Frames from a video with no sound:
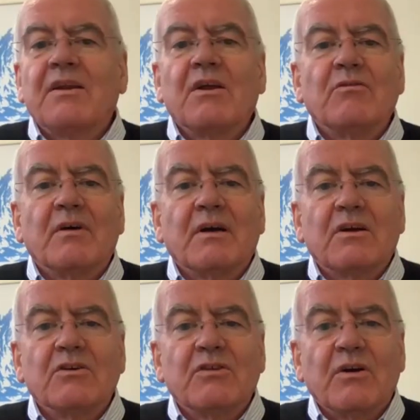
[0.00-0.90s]
over
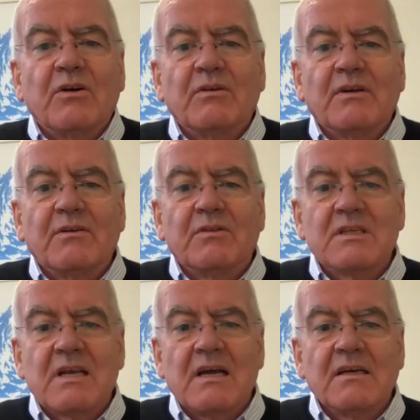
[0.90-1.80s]
control of the
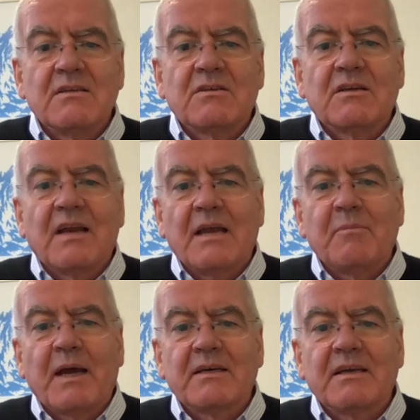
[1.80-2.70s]
slides and hand
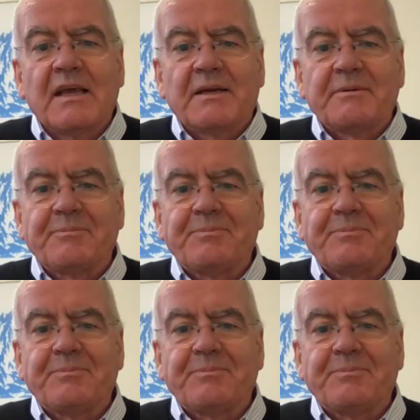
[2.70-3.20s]
back to Nick.